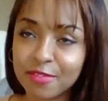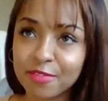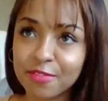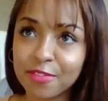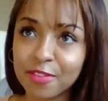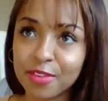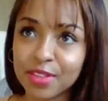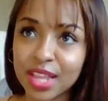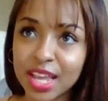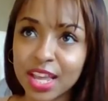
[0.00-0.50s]

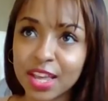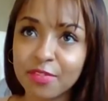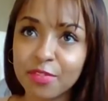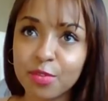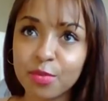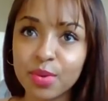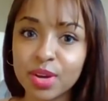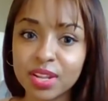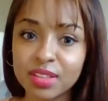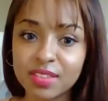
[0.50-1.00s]
for like if
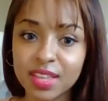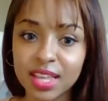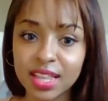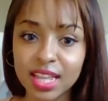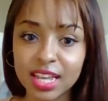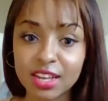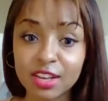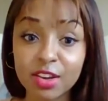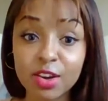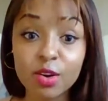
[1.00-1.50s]
you want to take
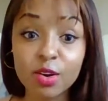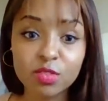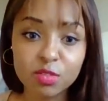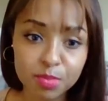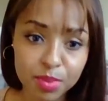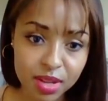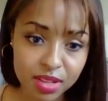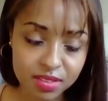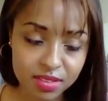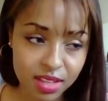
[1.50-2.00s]
like a
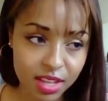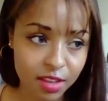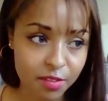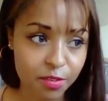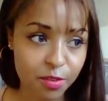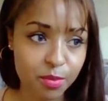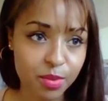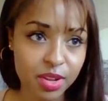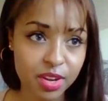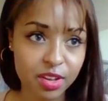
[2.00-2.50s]
coach bus, like
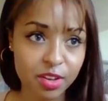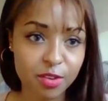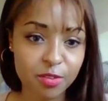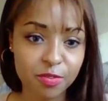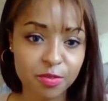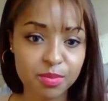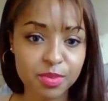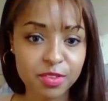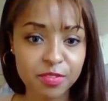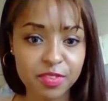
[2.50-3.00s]
if you want to go
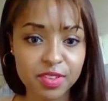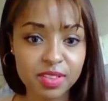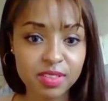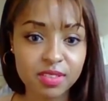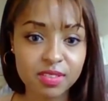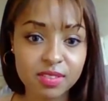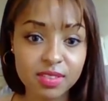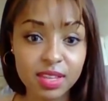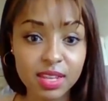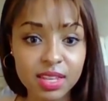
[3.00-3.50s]
from
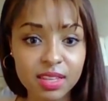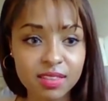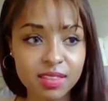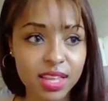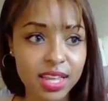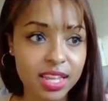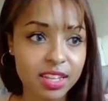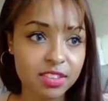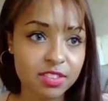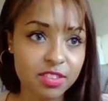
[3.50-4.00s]
different cities,
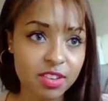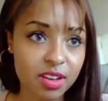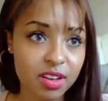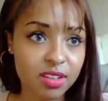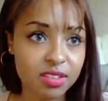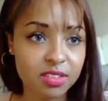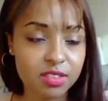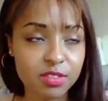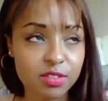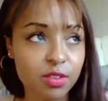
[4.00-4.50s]
like
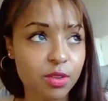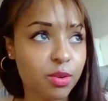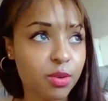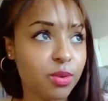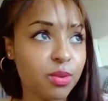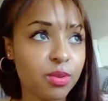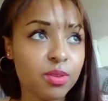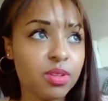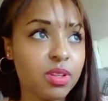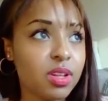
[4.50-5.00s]
Incheon to
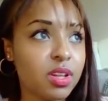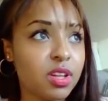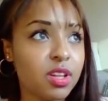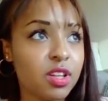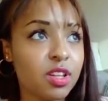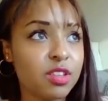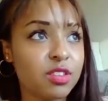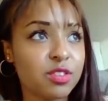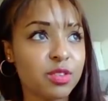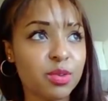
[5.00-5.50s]
Seoul,
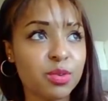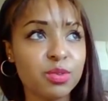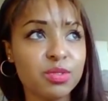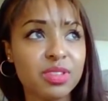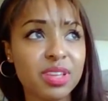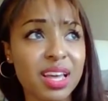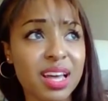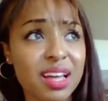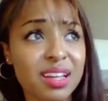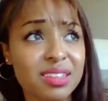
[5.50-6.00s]
Seoul
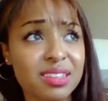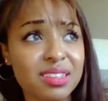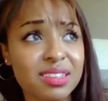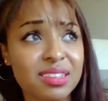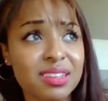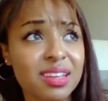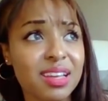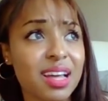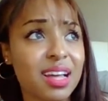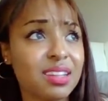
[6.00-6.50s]
to
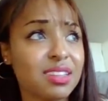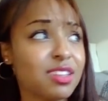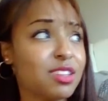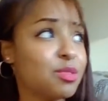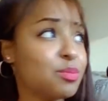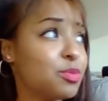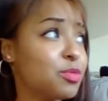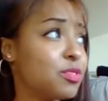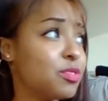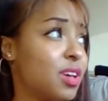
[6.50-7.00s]
Gangneung, Gangneung
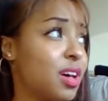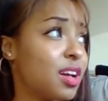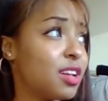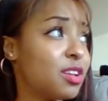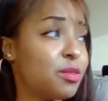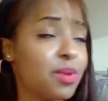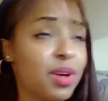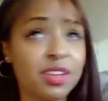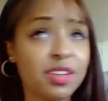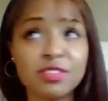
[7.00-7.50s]
to
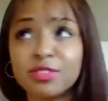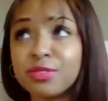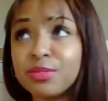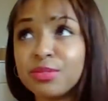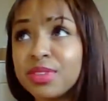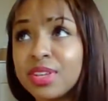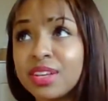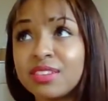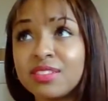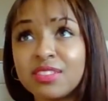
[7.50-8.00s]
Busan,
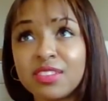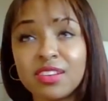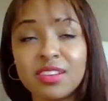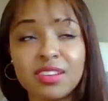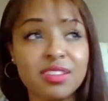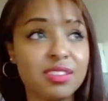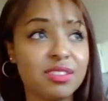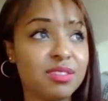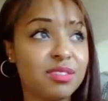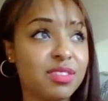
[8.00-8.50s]
Gwangju,
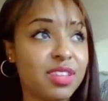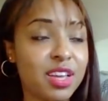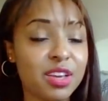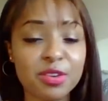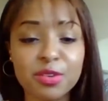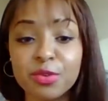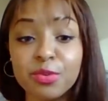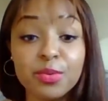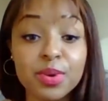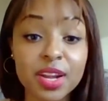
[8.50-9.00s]
Daejeon,
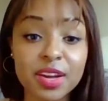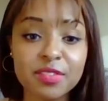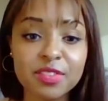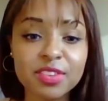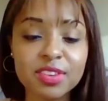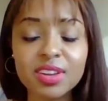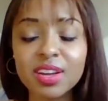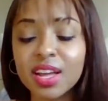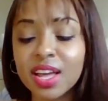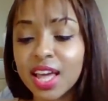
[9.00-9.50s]
Daegu,
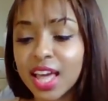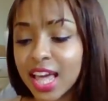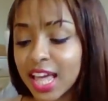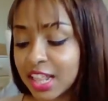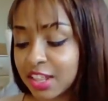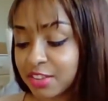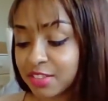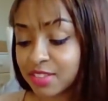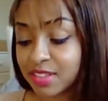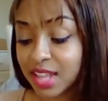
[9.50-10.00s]
whatever.
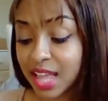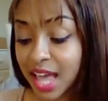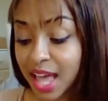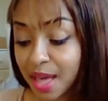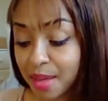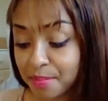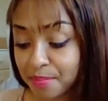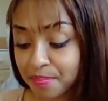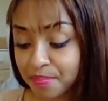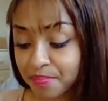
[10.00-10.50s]
And there's an
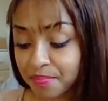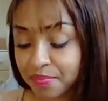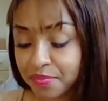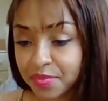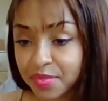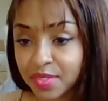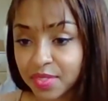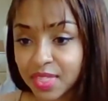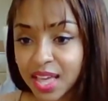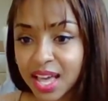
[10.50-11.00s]
app
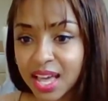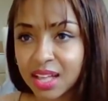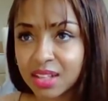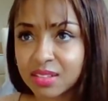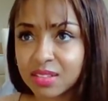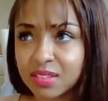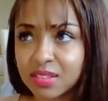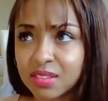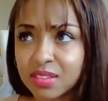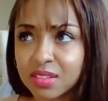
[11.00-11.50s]
that